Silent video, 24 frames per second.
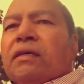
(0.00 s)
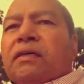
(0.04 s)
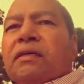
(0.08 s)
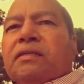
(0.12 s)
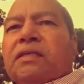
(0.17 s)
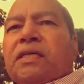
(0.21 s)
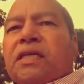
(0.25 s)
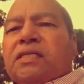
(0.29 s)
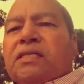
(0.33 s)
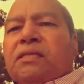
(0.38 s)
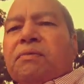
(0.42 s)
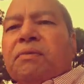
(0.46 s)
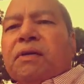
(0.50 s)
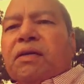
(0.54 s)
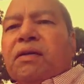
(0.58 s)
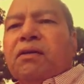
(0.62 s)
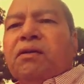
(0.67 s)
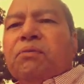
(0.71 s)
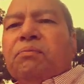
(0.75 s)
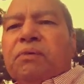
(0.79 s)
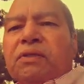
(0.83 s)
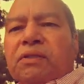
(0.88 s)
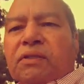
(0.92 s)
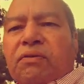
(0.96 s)
systemic
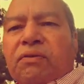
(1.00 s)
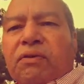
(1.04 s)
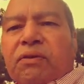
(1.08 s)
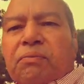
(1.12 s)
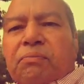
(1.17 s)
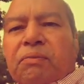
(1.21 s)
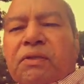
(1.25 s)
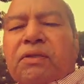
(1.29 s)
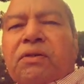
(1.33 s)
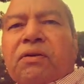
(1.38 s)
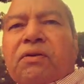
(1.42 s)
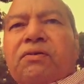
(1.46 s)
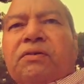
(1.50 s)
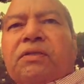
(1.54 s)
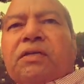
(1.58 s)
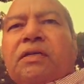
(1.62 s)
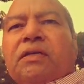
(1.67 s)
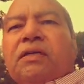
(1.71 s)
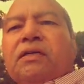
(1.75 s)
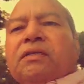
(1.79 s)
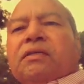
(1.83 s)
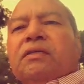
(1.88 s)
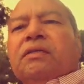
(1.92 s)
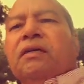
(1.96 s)
lupus
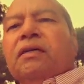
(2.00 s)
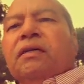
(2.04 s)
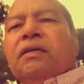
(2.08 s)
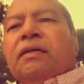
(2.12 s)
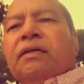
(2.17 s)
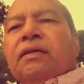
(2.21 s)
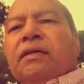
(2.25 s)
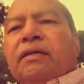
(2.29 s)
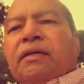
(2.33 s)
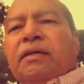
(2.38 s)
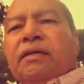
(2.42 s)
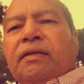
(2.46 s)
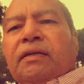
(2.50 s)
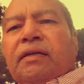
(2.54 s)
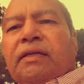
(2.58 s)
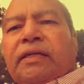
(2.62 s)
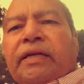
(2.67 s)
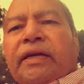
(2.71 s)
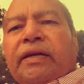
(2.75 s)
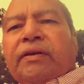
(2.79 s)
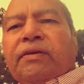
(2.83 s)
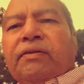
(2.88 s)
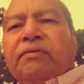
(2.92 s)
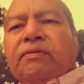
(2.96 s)
erythematosus,
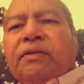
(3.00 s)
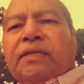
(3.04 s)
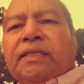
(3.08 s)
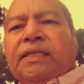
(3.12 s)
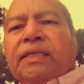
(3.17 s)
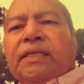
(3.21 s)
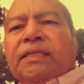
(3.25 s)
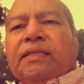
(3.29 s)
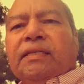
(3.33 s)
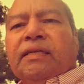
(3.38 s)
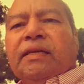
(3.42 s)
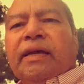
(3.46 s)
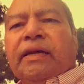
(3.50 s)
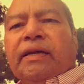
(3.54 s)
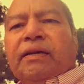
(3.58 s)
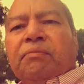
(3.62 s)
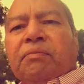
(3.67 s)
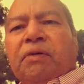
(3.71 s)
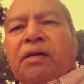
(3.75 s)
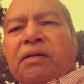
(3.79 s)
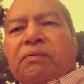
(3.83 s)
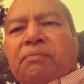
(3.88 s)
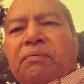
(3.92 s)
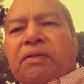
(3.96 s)
degenerative diseases like
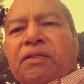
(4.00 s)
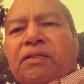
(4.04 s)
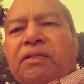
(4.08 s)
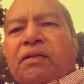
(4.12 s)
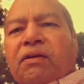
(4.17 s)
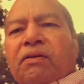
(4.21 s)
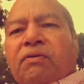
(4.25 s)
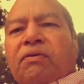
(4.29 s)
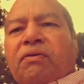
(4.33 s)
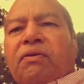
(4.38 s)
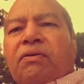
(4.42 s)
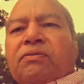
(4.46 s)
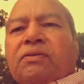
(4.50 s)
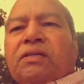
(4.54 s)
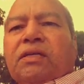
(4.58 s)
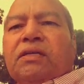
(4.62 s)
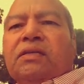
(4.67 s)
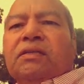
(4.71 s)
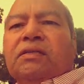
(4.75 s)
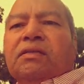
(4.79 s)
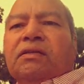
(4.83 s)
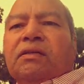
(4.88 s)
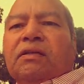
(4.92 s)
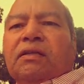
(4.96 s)
multiple
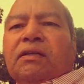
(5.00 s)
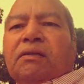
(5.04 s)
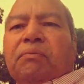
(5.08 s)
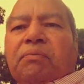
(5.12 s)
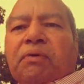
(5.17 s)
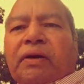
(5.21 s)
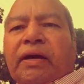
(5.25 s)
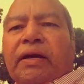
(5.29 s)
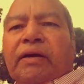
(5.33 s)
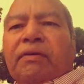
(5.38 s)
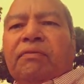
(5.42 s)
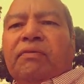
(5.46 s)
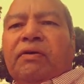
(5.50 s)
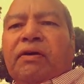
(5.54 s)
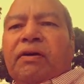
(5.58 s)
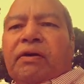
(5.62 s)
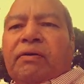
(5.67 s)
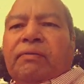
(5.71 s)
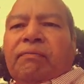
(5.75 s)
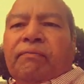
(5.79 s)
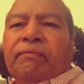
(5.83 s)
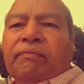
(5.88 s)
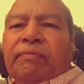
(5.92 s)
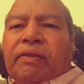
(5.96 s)
sclerosis in the brain,
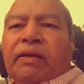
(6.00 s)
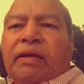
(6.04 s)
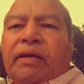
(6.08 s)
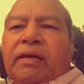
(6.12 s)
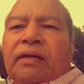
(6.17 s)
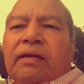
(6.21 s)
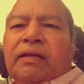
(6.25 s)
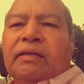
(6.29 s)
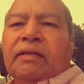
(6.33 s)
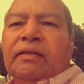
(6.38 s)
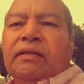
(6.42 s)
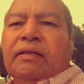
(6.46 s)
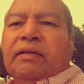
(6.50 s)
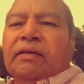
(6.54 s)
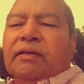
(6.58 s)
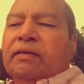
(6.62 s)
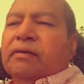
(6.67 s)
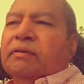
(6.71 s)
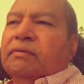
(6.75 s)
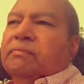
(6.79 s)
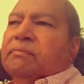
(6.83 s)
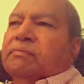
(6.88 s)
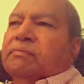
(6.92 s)
where the